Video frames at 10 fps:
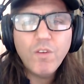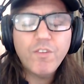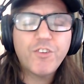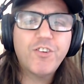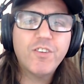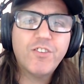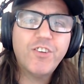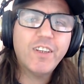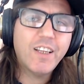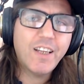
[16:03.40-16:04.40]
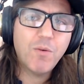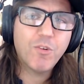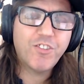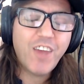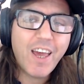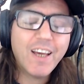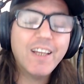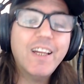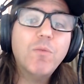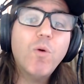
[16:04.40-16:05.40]
of the sh shit that they were saying,
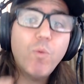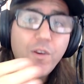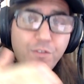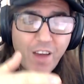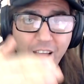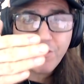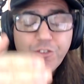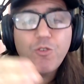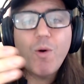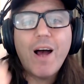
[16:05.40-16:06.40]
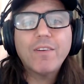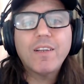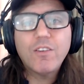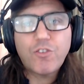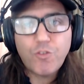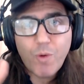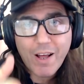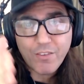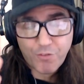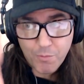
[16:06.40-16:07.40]
and then what we found throughout
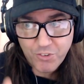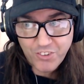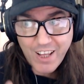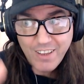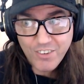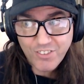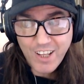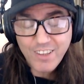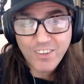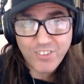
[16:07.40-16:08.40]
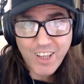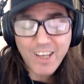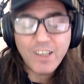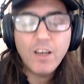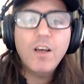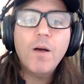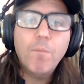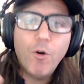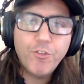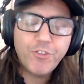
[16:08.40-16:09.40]
throughout from state to state to state,
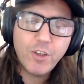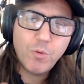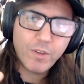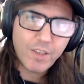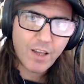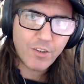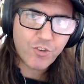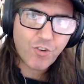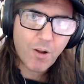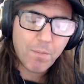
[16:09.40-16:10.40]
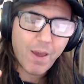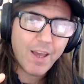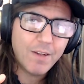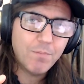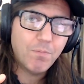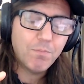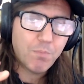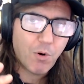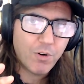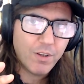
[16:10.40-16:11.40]
mostly with Donald Trump and
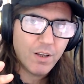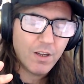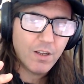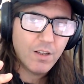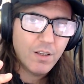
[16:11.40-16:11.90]
Bernie, uh,